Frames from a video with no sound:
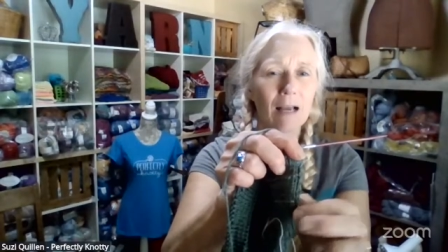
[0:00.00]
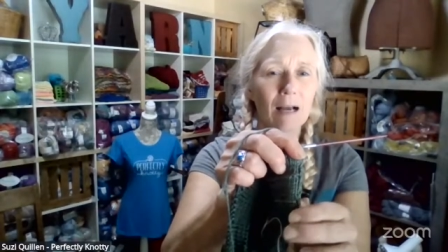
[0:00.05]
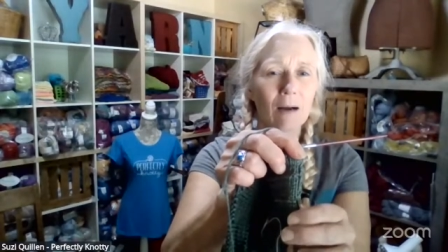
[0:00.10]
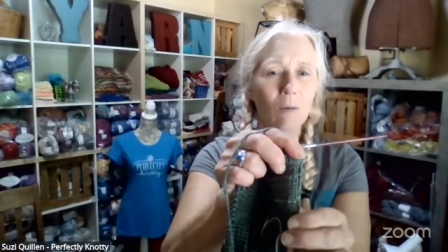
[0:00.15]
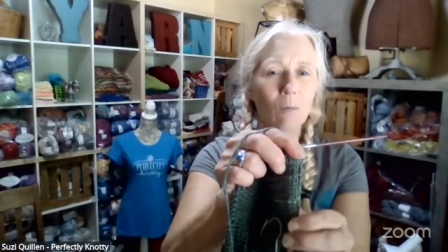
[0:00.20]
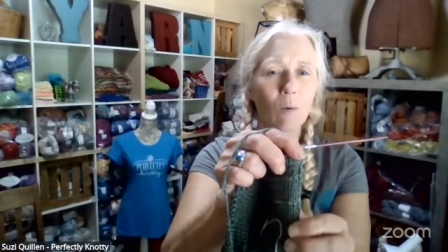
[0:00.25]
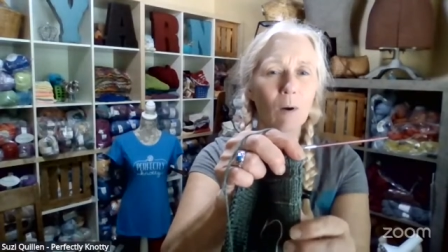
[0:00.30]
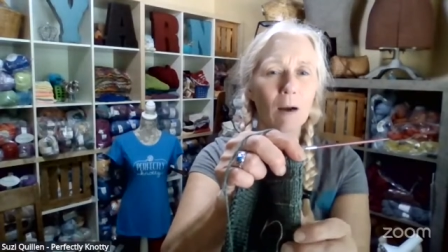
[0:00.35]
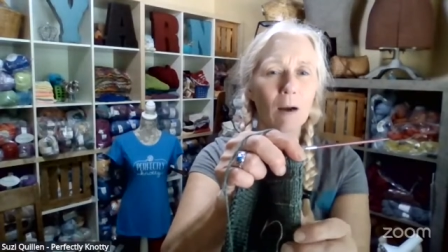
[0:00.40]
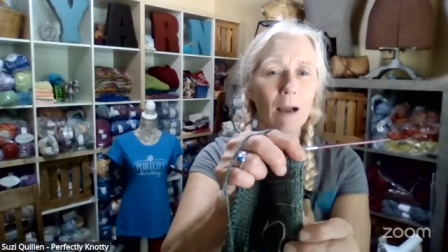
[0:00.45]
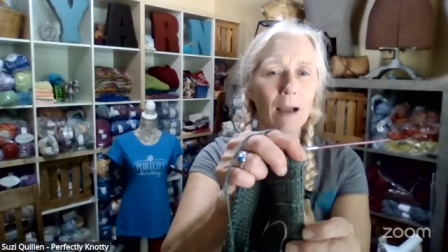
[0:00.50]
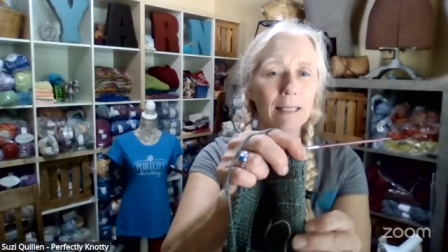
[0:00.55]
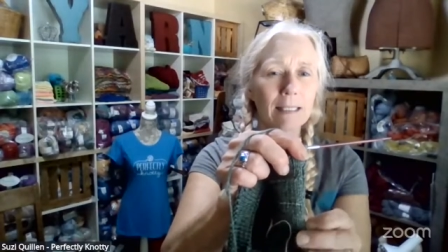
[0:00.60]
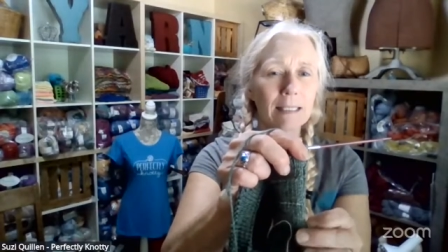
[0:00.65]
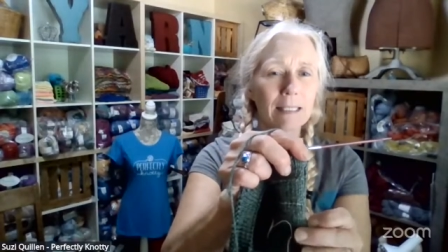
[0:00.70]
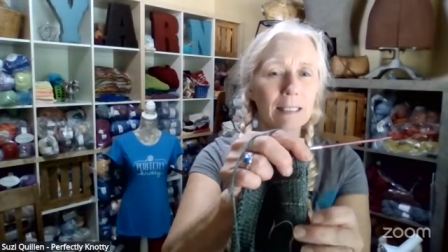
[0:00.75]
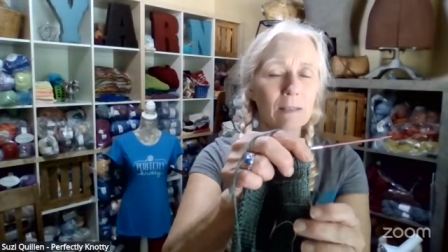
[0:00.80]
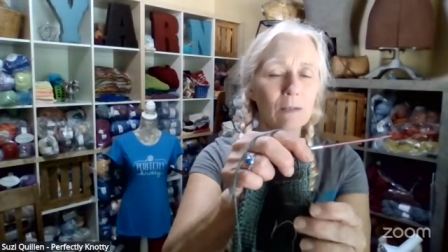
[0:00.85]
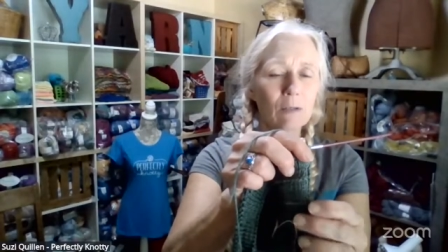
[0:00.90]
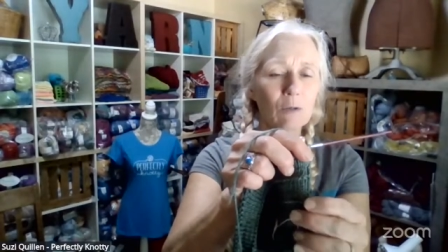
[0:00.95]
where I
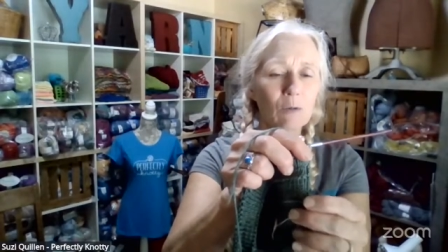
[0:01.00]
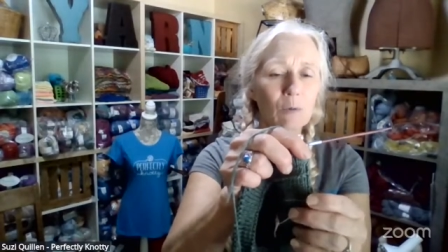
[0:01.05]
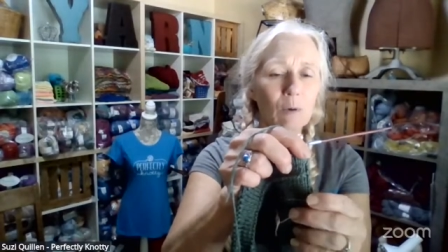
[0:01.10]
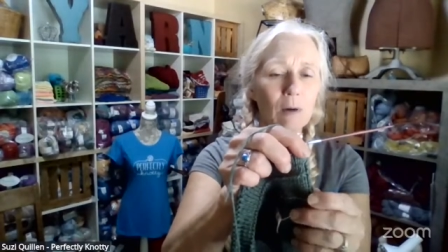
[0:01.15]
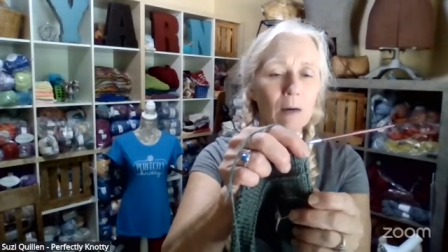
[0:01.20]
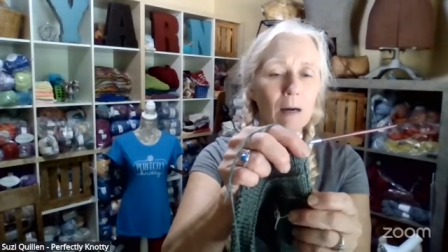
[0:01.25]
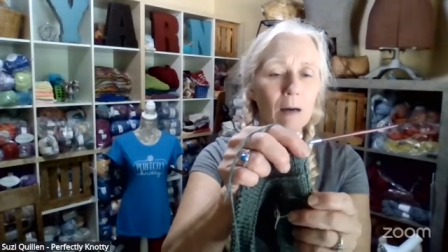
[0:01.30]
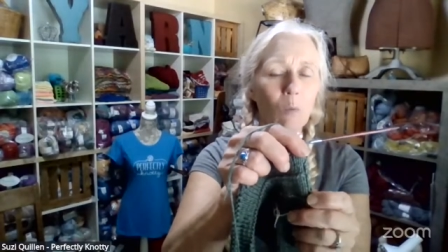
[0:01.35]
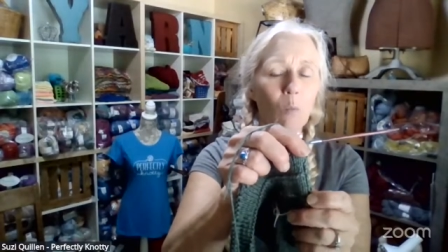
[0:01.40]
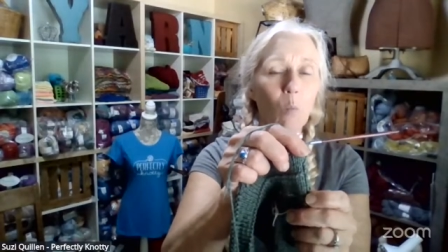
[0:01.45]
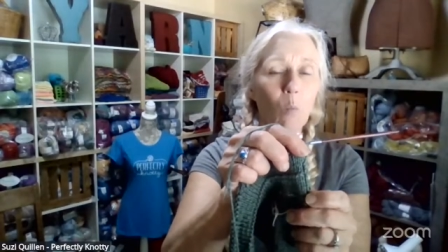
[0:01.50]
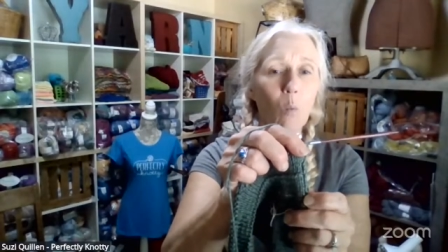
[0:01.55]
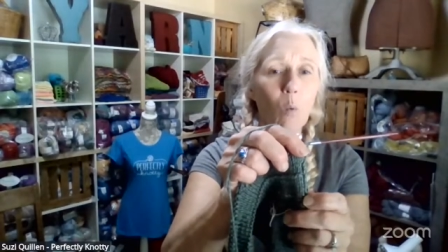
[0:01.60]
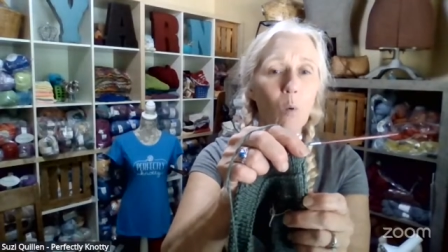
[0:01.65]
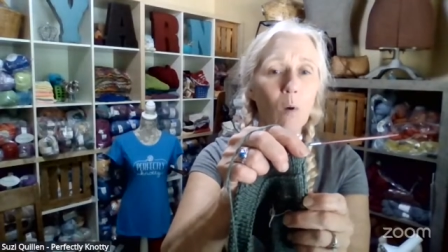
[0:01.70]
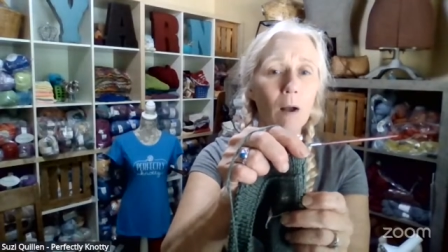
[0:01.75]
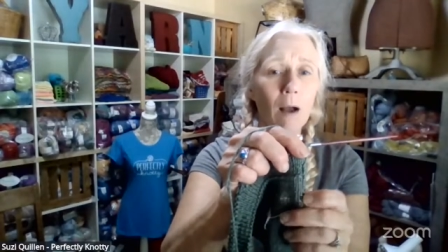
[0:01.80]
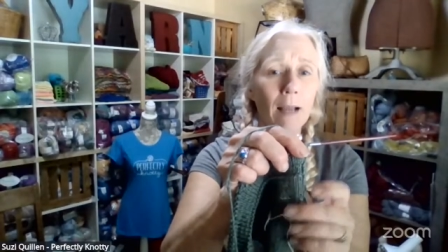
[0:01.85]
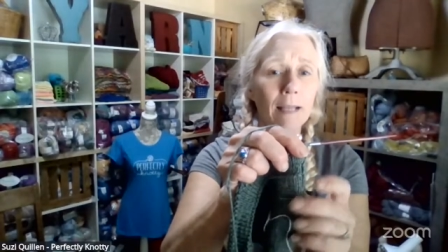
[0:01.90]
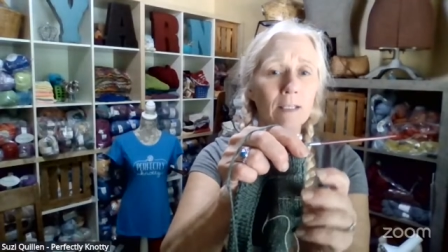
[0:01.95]
do
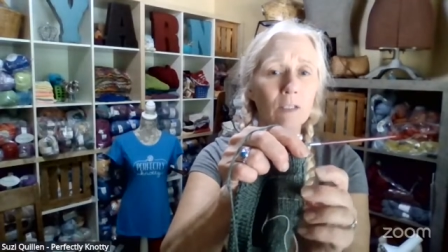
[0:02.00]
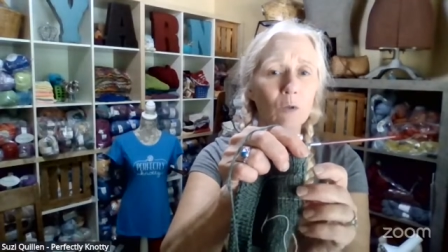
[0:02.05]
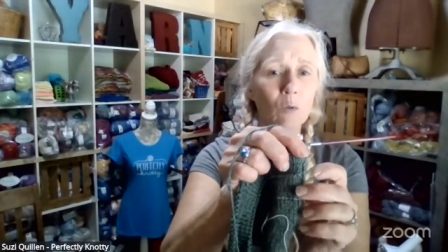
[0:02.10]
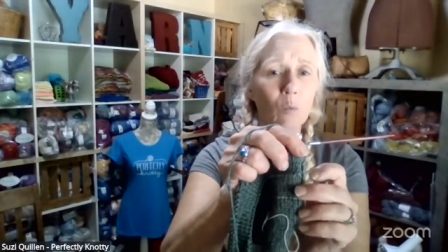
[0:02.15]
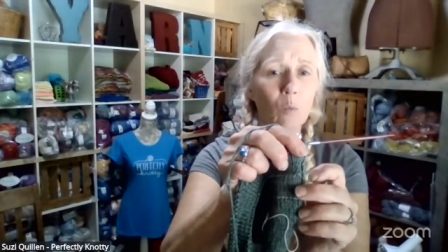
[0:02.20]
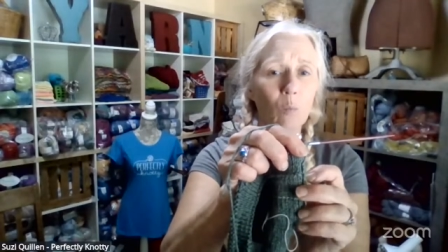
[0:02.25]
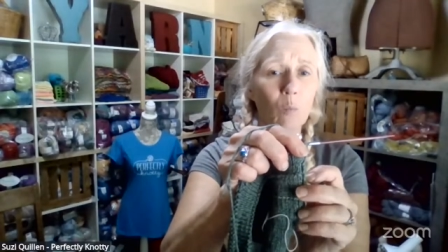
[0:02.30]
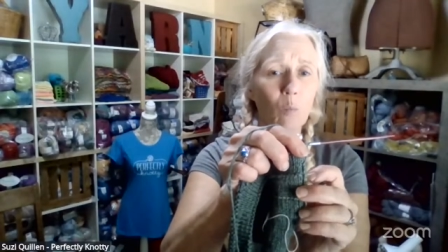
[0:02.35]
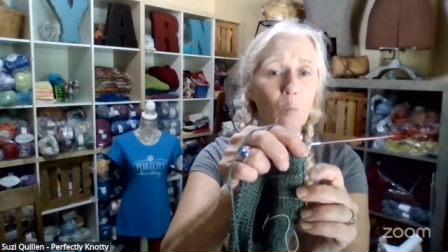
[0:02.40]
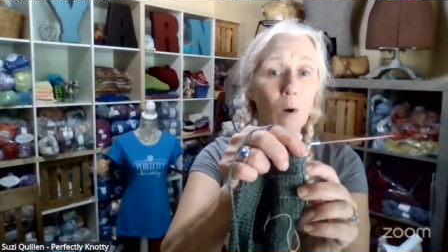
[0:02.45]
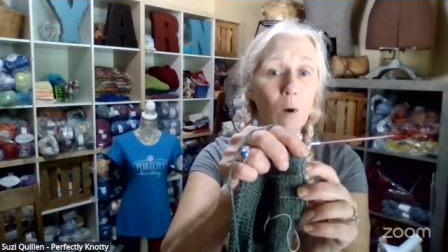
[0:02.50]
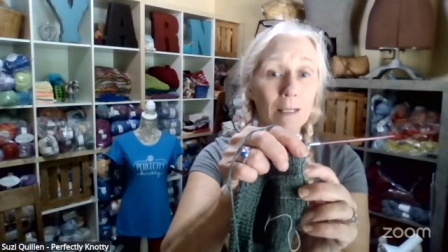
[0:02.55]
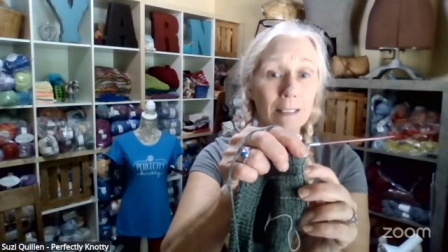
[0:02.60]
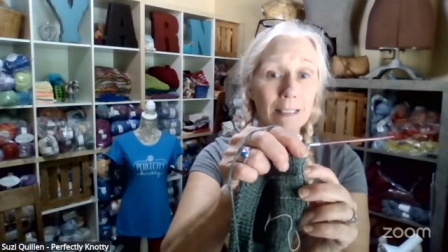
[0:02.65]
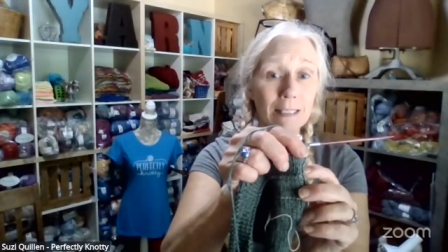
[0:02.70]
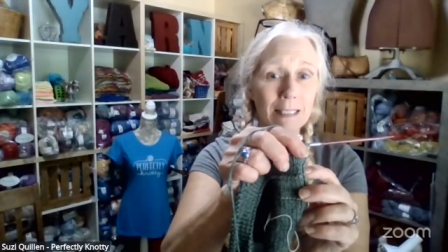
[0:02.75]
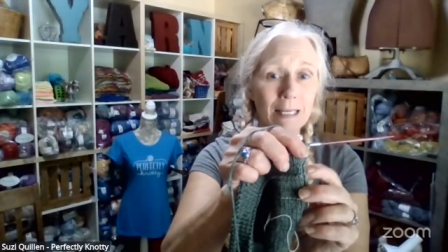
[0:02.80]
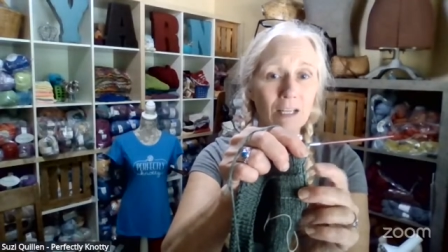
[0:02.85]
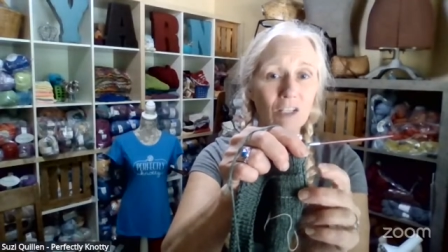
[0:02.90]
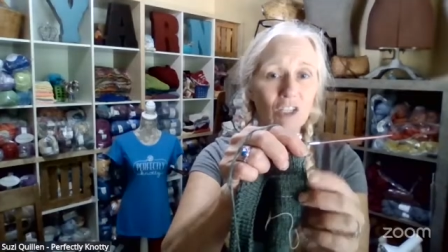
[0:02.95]
one
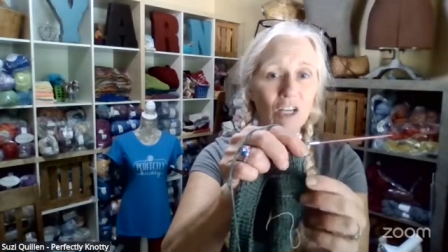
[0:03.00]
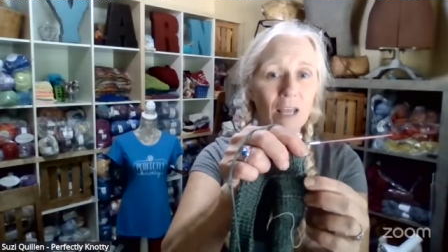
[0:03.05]
stitch,